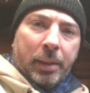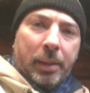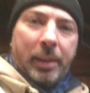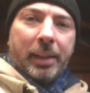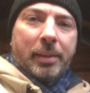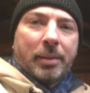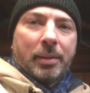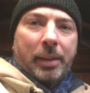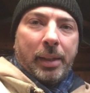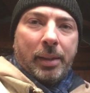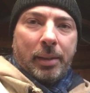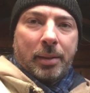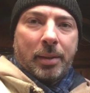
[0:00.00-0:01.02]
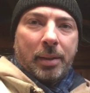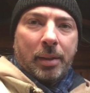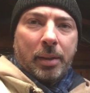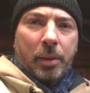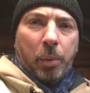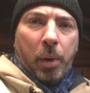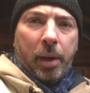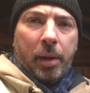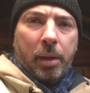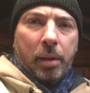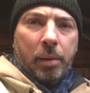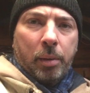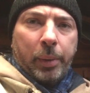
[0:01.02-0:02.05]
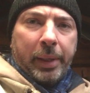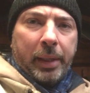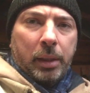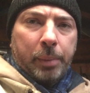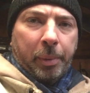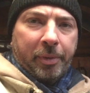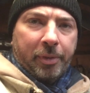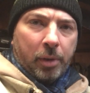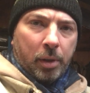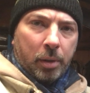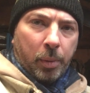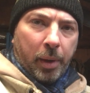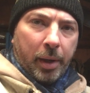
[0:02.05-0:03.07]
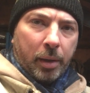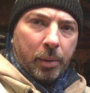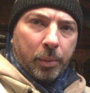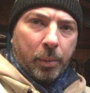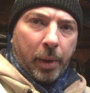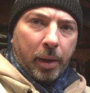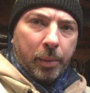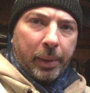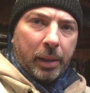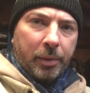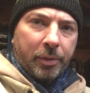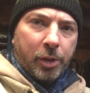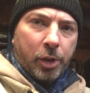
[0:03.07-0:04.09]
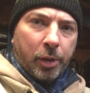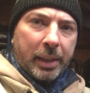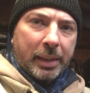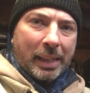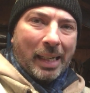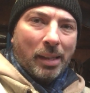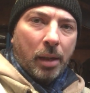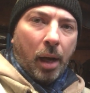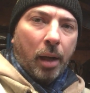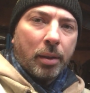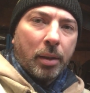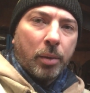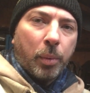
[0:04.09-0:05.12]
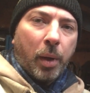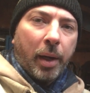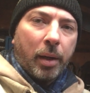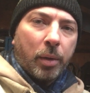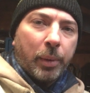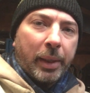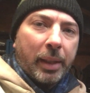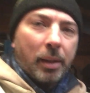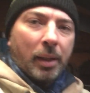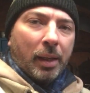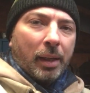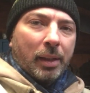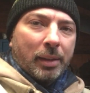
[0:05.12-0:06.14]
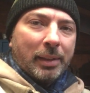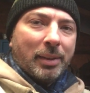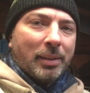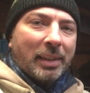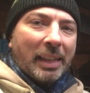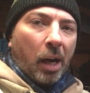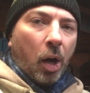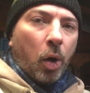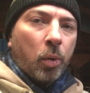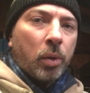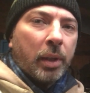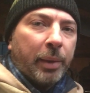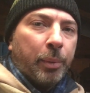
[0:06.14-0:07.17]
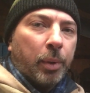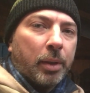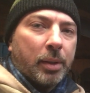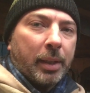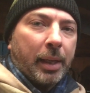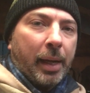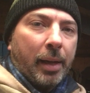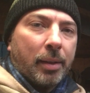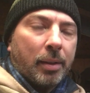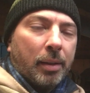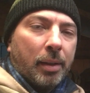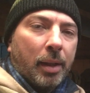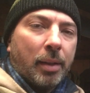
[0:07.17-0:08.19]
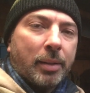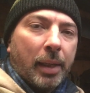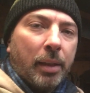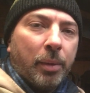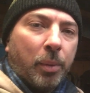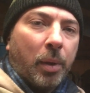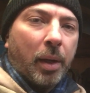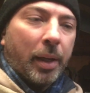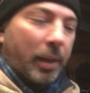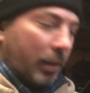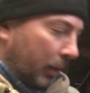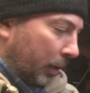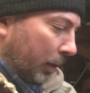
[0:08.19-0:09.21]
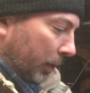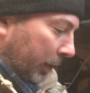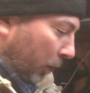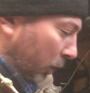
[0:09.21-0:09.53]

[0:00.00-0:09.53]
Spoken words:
This is the wire wheel, the preferred wire wheel of choice, a knotted wire wheel. This is the only one to get, and I'll tell you why. The